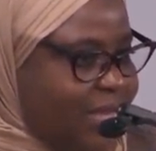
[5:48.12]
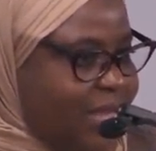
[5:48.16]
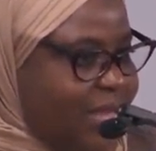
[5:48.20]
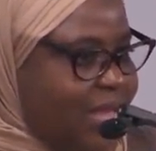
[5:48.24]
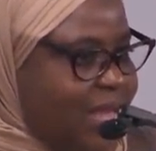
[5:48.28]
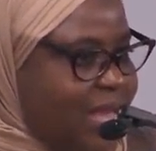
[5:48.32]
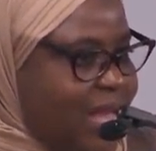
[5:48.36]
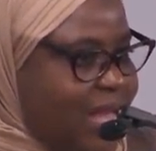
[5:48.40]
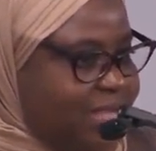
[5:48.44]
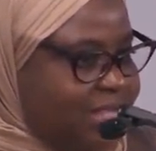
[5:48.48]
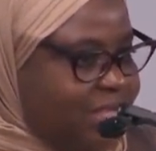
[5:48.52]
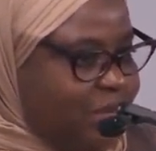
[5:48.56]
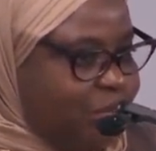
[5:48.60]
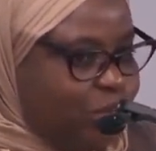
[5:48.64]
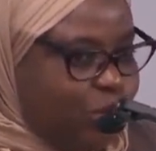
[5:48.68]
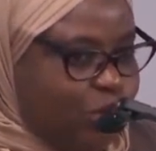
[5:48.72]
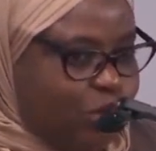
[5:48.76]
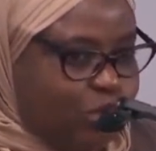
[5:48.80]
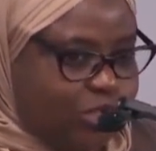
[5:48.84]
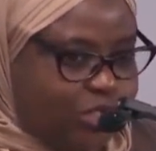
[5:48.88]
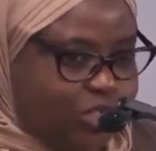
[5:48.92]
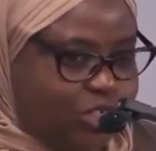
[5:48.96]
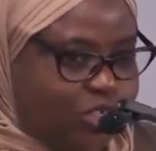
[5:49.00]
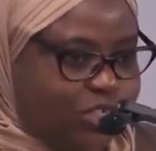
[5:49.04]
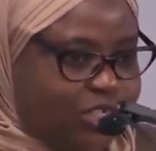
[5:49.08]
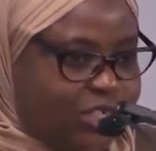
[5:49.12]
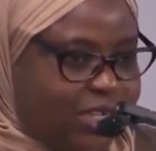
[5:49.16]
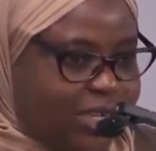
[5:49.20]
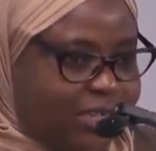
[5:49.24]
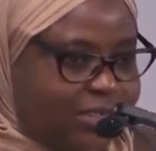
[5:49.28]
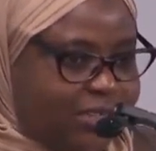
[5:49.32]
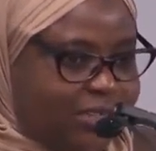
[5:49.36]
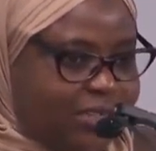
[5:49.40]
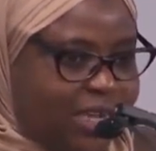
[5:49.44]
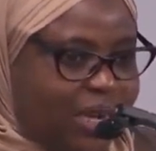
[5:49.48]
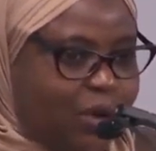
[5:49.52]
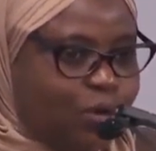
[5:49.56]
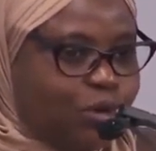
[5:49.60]
As a
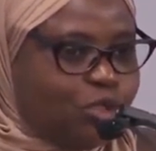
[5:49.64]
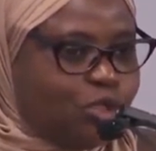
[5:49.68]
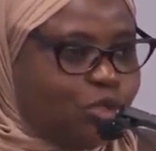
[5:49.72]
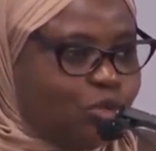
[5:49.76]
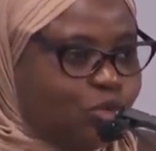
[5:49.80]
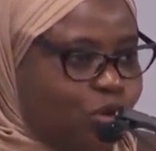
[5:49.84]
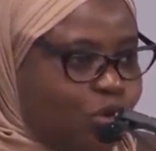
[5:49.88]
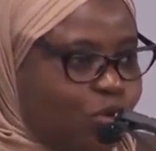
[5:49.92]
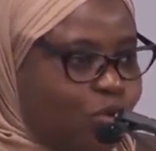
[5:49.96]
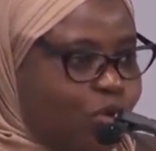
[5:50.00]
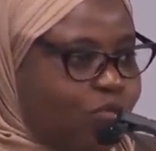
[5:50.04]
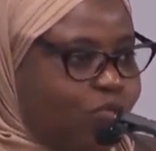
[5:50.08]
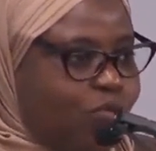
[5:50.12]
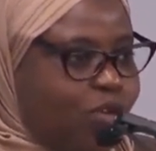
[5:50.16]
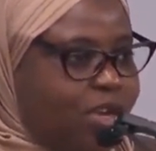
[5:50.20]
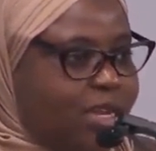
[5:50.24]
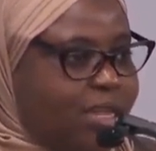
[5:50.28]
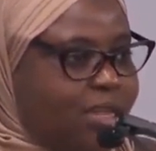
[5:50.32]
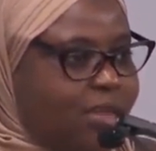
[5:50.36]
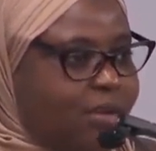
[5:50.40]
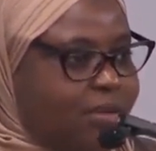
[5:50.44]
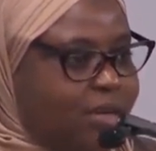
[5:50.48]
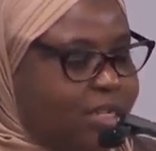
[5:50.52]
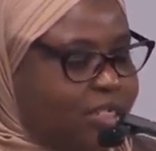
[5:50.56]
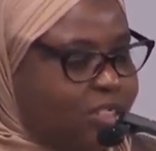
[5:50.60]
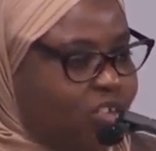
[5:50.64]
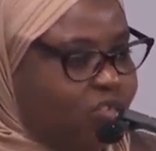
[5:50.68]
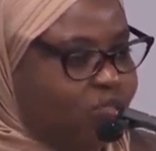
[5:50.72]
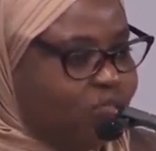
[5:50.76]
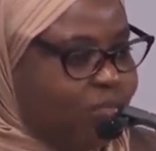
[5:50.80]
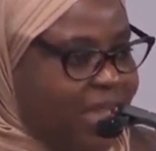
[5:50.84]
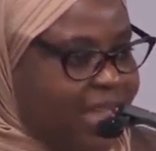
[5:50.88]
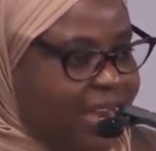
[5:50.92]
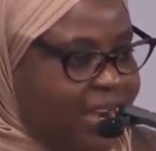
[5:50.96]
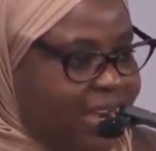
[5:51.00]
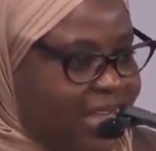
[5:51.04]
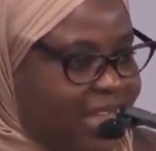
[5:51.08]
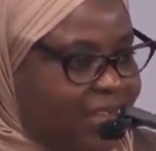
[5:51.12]
politician, I will struggle for the rest of
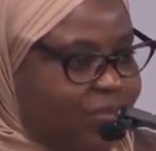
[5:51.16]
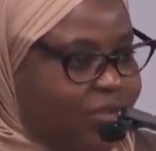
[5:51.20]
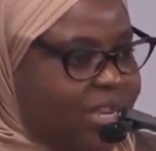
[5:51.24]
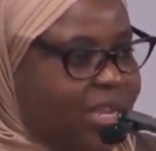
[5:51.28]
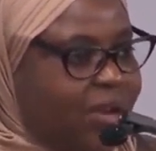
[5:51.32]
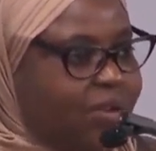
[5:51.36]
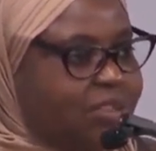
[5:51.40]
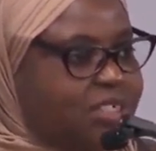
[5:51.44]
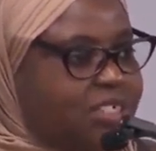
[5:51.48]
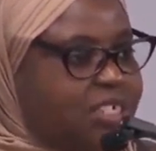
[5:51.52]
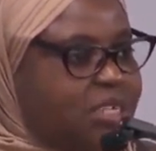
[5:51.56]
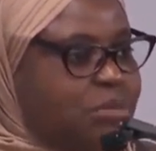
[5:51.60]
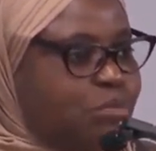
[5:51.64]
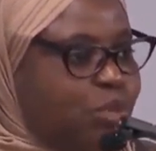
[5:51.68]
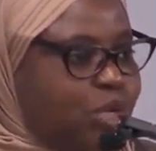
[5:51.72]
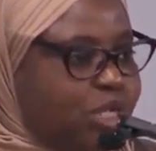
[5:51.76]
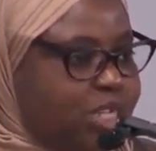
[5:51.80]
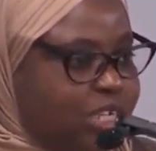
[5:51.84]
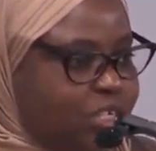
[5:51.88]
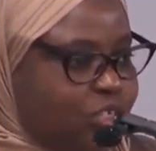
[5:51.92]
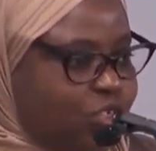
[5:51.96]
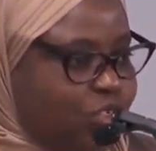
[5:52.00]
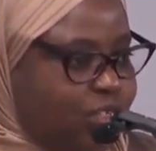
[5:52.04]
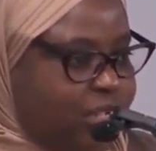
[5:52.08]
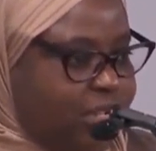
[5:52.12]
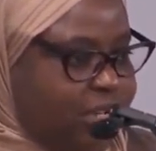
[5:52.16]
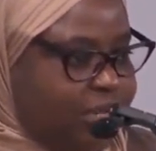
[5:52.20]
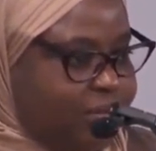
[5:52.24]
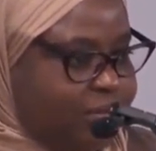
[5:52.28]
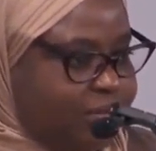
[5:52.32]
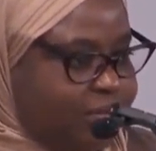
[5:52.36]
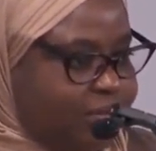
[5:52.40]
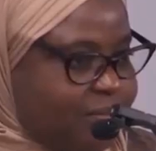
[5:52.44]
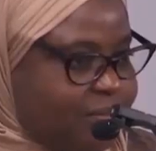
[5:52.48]
my life without seeing potential,